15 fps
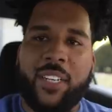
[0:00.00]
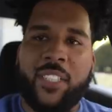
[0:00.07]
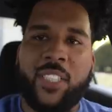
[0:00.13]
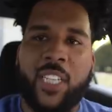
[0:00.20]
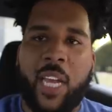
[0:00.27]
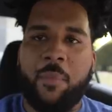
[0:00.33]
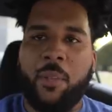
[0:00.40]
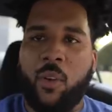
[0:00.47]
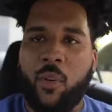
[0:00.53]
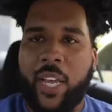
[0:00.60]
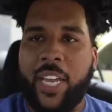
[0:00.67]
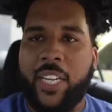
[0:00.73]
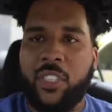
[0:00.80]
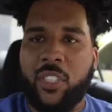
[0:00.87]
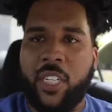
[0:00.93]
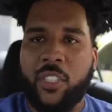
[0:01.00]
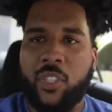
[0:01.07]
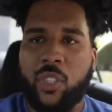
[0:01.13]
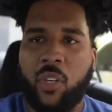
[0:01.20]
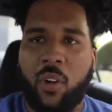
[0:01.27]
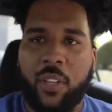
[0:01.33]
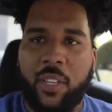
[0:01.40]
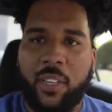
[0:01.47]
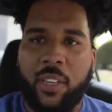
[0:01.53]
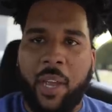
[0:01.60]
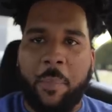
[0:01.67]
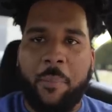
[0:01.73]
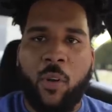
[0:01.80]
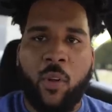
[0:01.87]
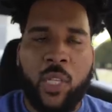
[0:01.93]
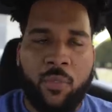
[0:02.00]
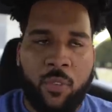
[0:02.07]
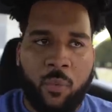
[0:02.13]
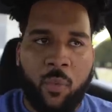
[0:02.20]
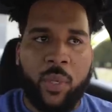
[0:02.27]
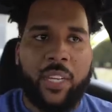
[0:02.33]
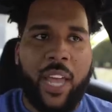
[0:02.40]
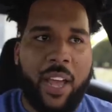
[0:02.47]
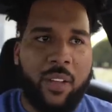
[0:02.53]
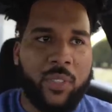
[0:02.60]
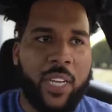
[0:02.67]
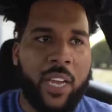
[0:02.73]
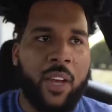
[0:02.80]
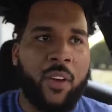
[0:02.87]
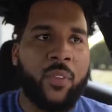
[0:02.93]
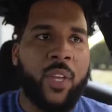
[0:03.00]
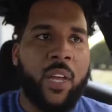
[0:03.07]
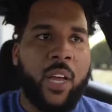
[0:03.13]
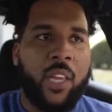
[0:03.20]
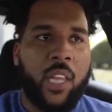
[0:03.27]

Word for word: in the same location in Charlotte. Like both of them were downtown.